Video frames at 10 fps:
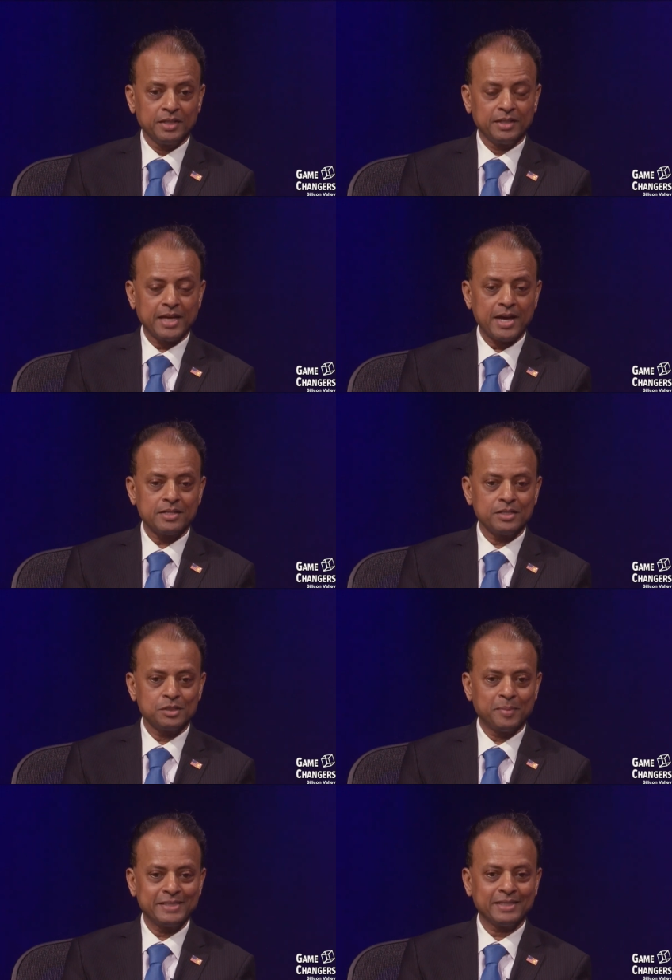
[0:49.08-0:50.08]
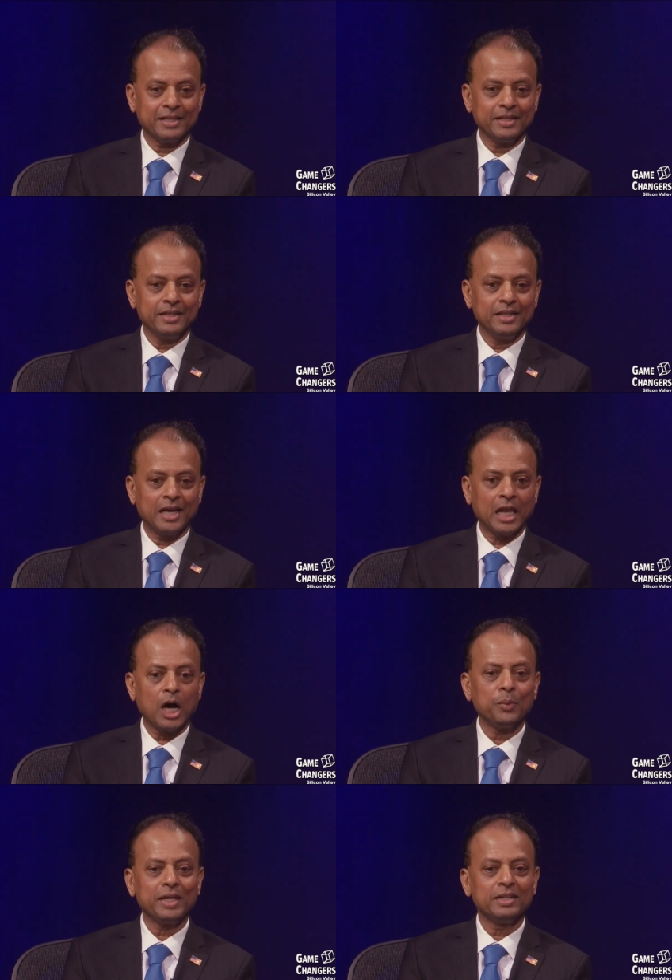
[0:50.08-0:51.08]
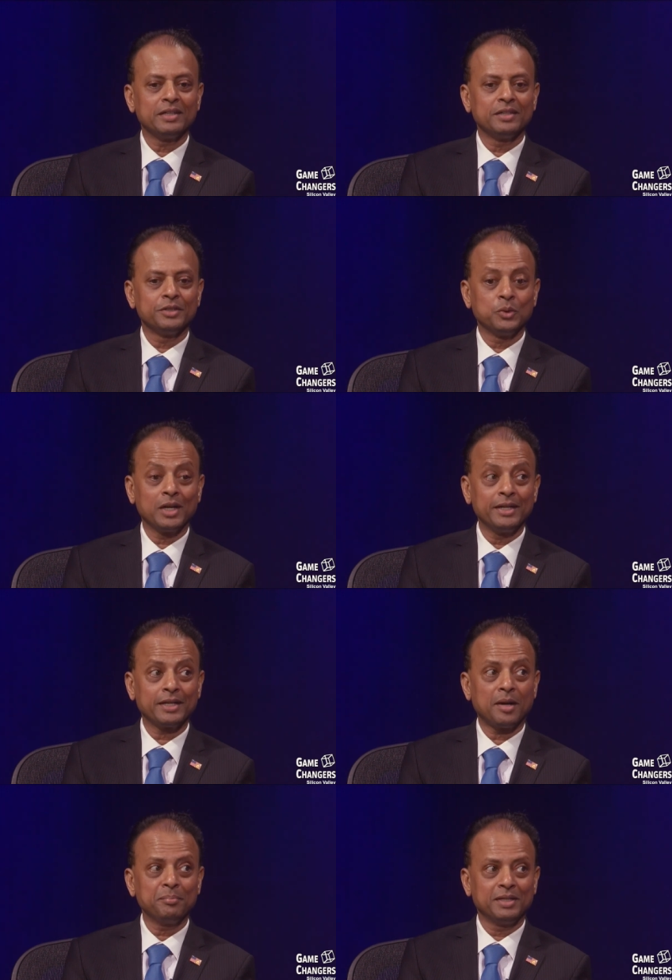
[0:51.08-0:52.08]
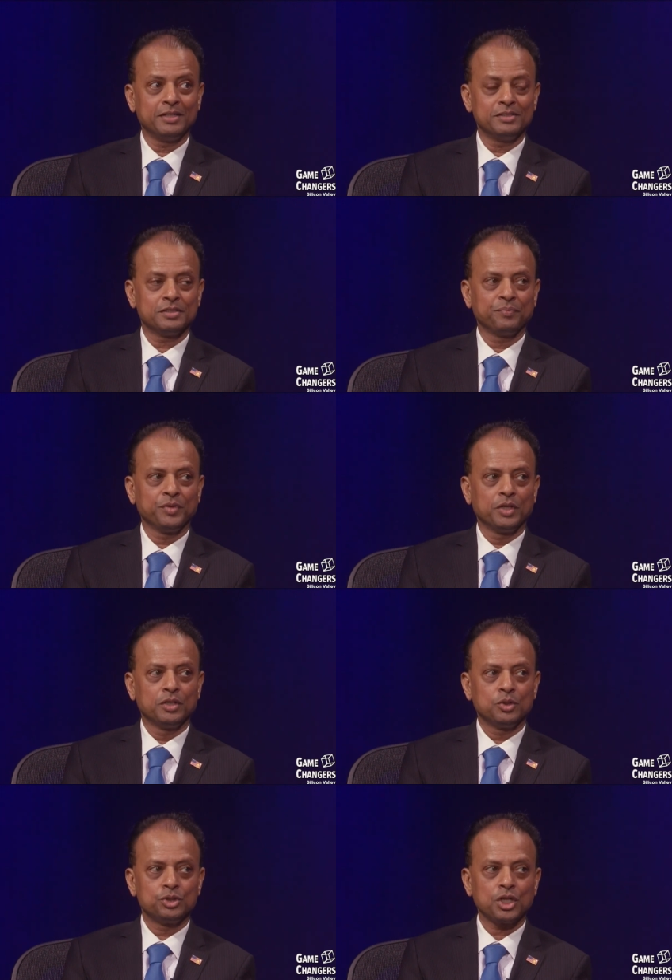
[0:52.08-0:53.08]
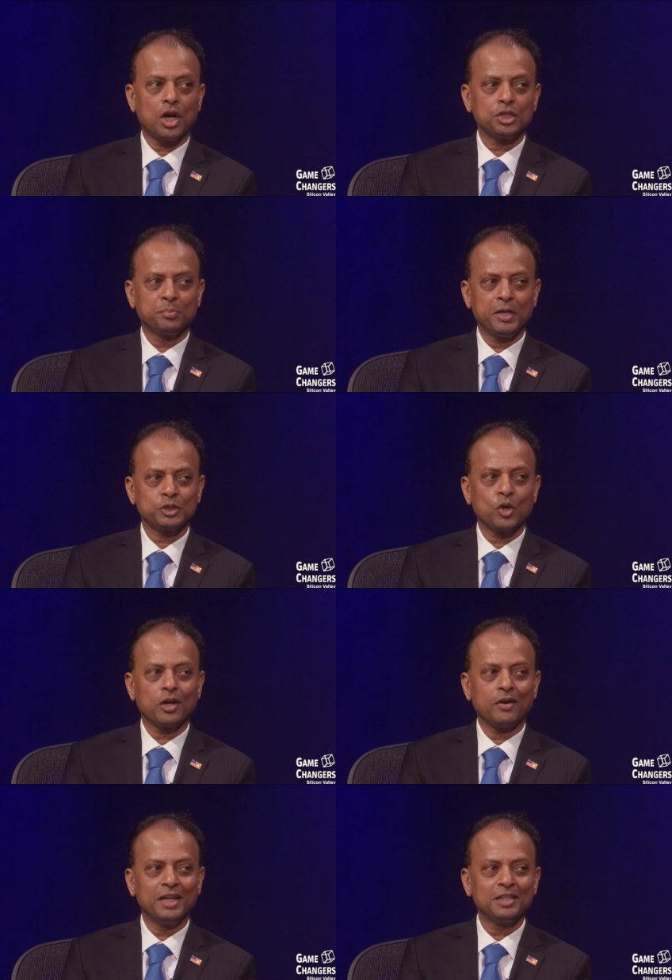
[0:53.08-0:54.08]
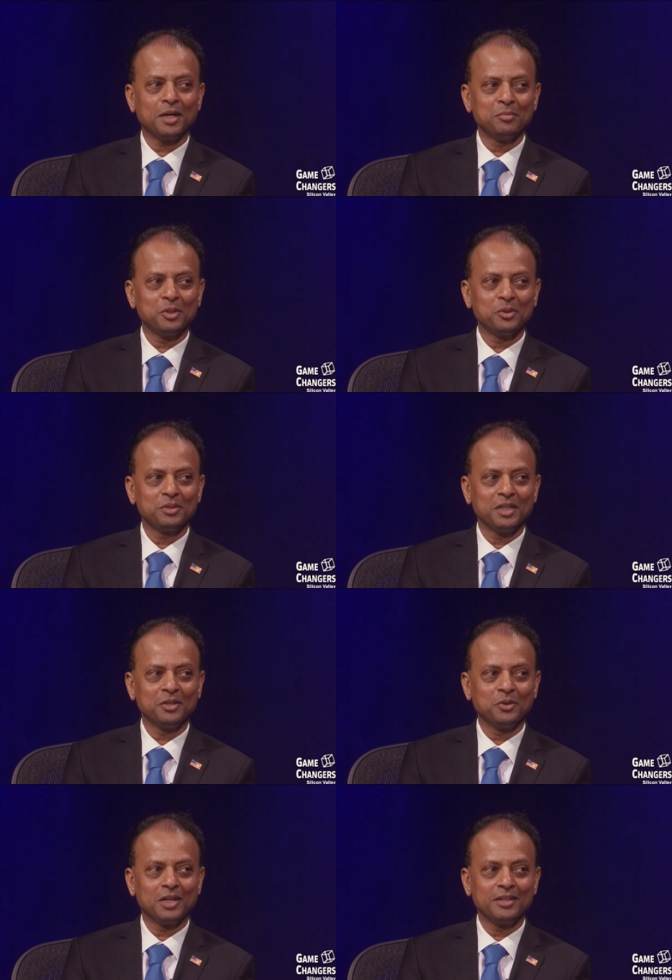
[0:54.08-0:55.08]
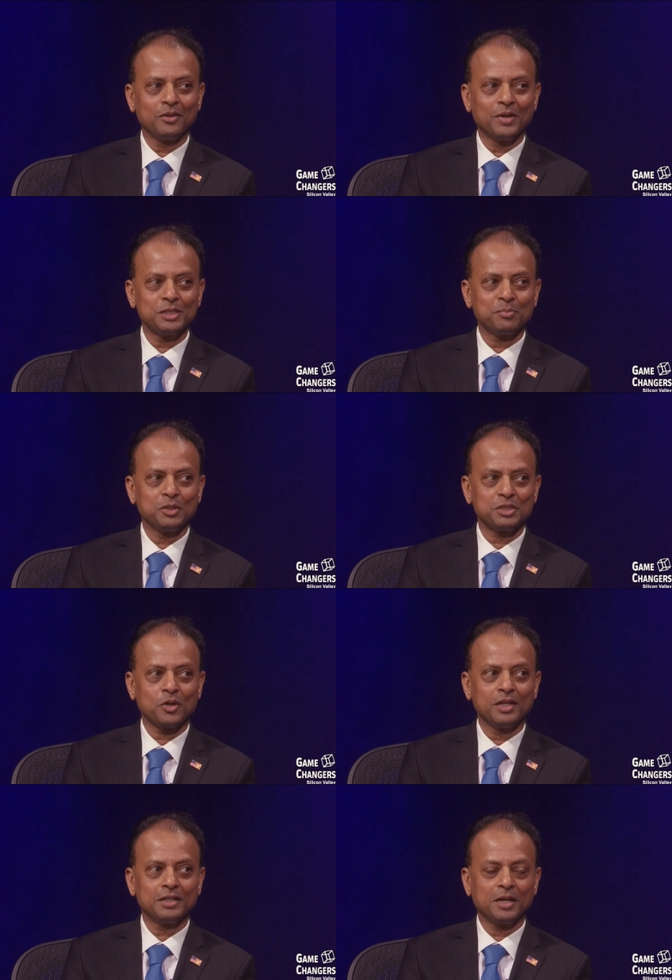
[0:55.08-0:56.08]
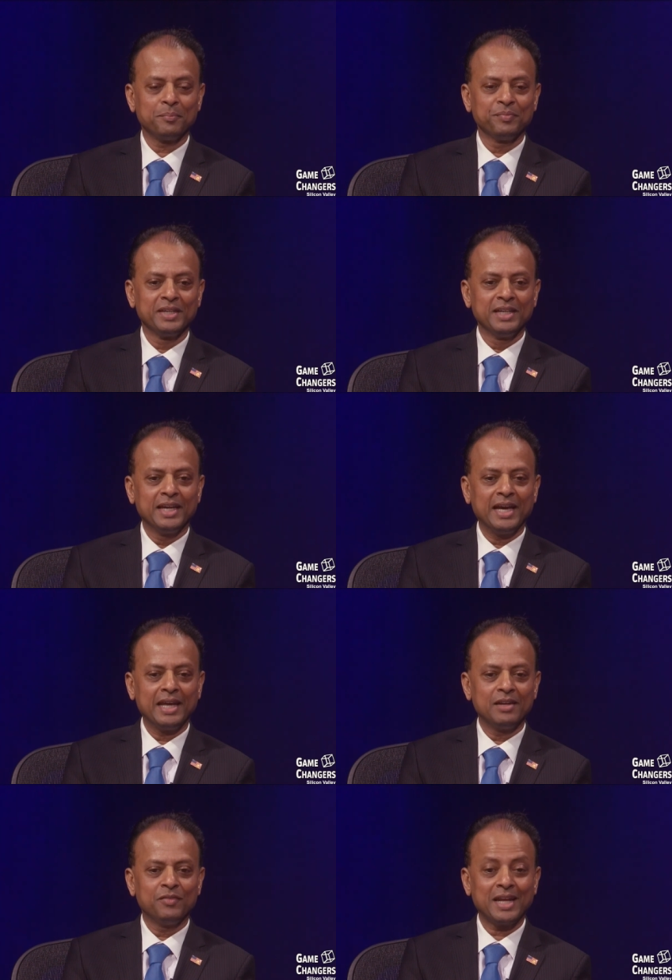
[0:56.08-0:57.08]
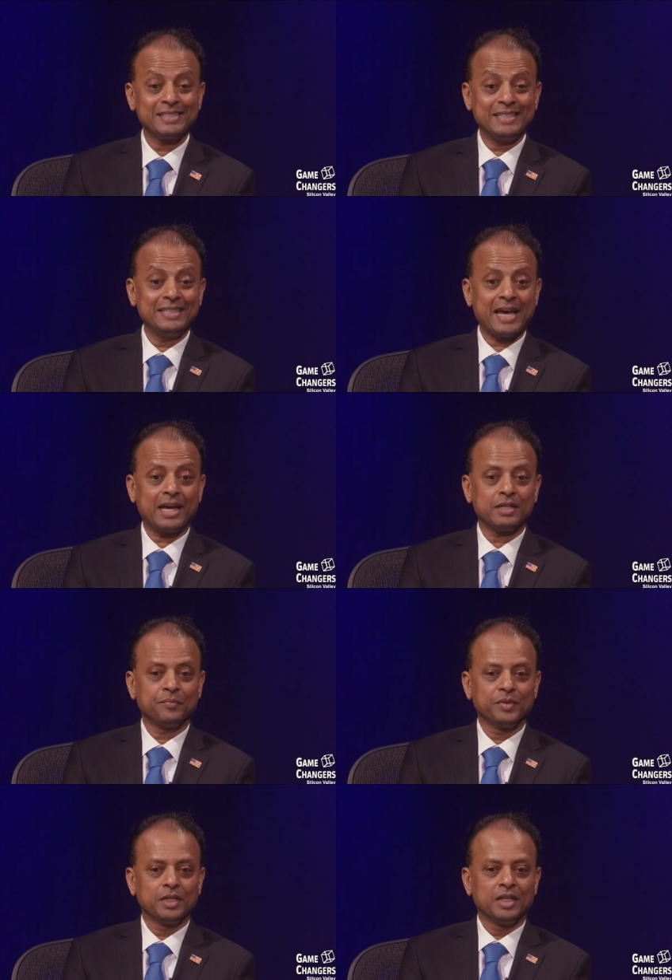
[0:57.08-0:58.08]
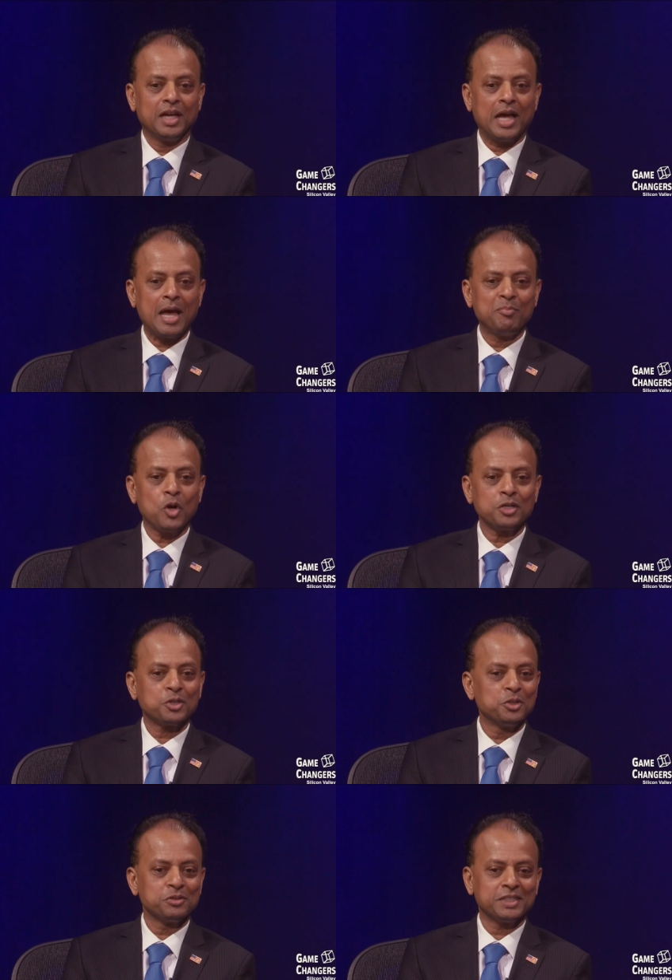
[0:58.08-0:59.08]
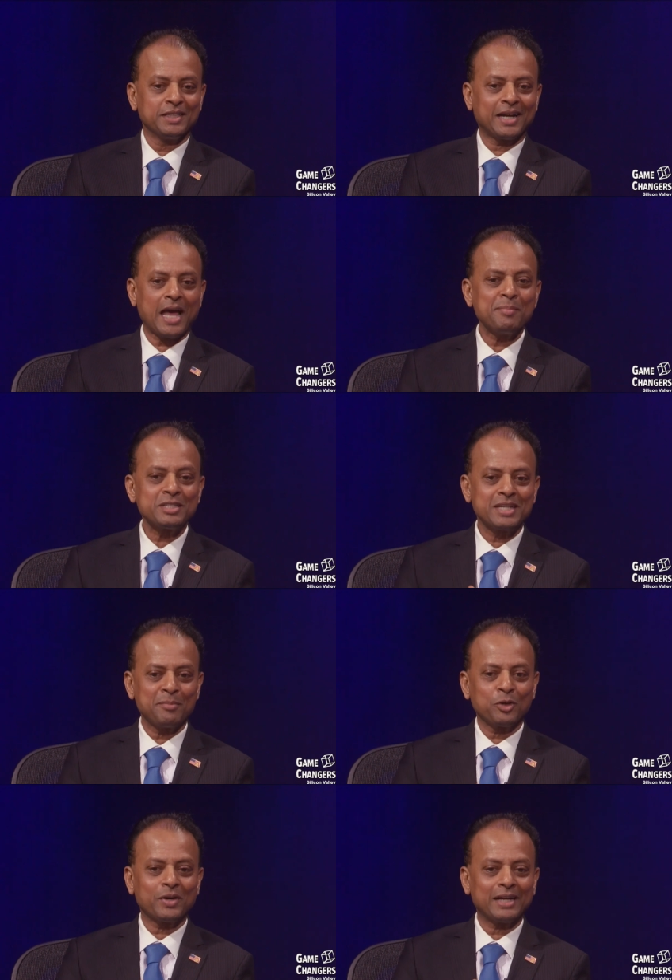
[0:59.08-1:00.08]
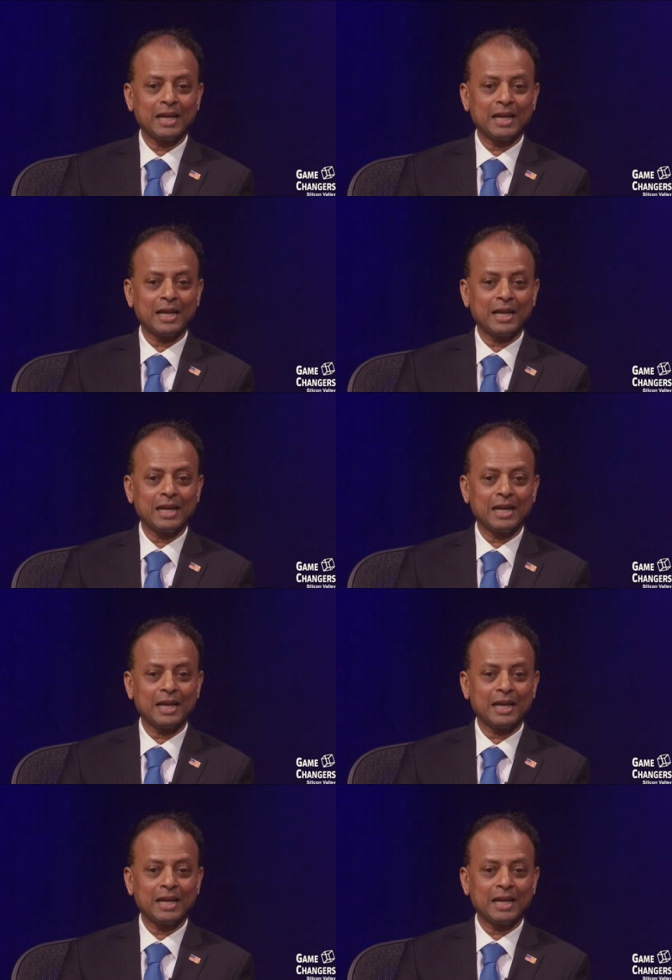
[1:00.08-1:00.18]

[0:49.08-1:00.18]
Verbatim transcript: that is basically allowing uh, utility companies to charge based on our income, you know, their utility rates based on income. And when I see that, I'm not going to say that I'm a Democrat